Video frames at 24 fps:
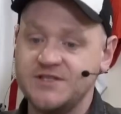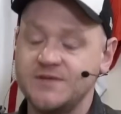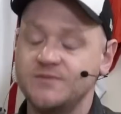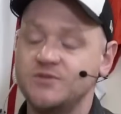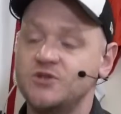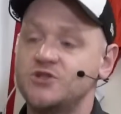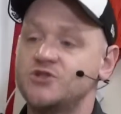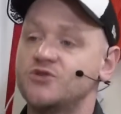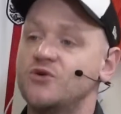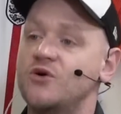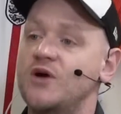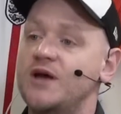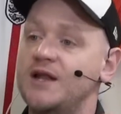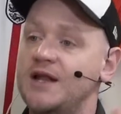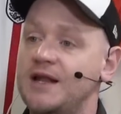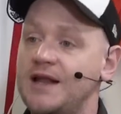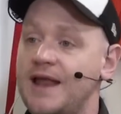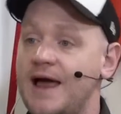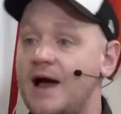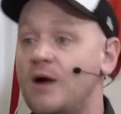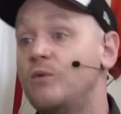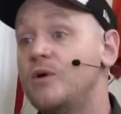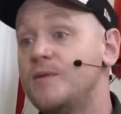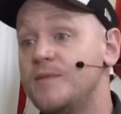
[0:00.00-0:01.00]
to try and
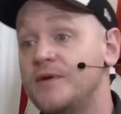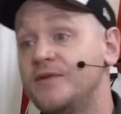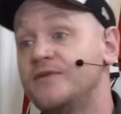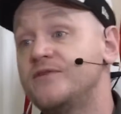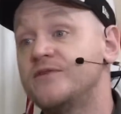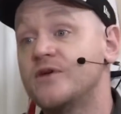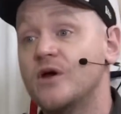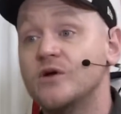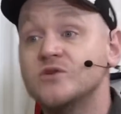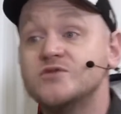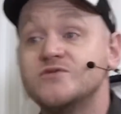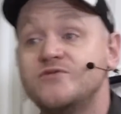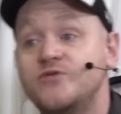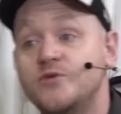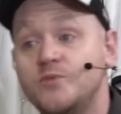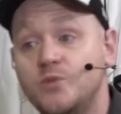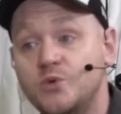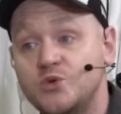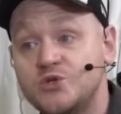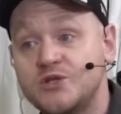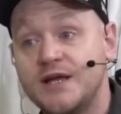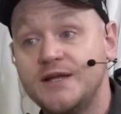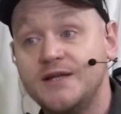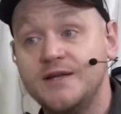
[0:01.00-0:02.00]
allow women to go to football
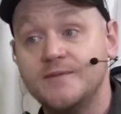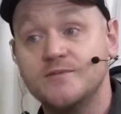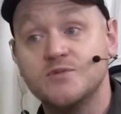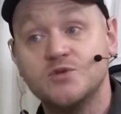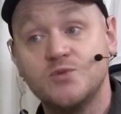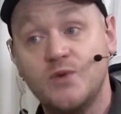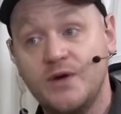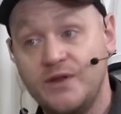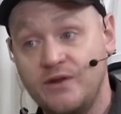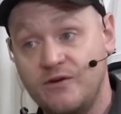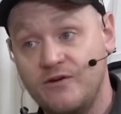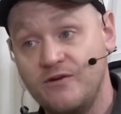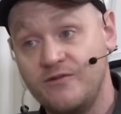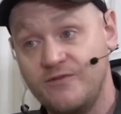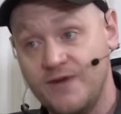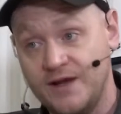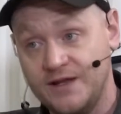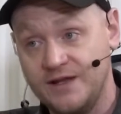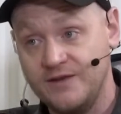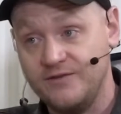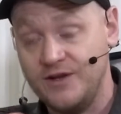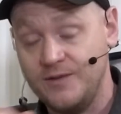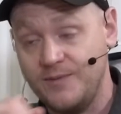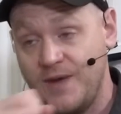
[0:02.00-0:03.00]
stadiums where they're
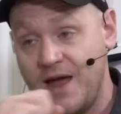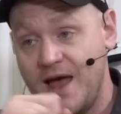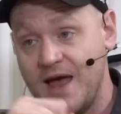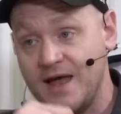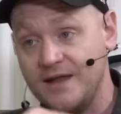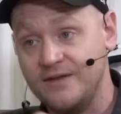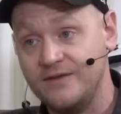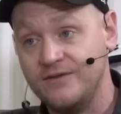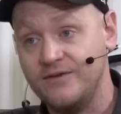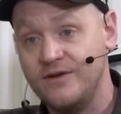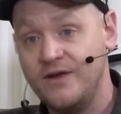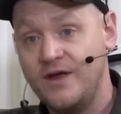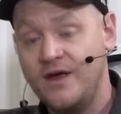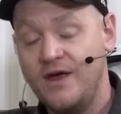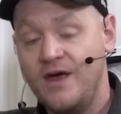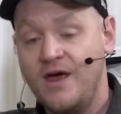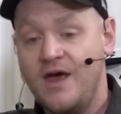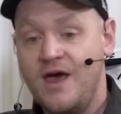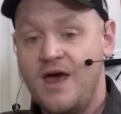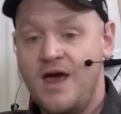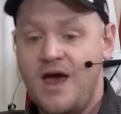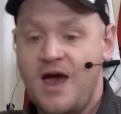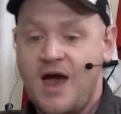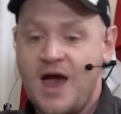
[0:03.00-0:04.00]
effectively banned.
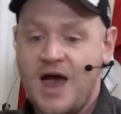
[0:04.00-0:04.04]
Mm.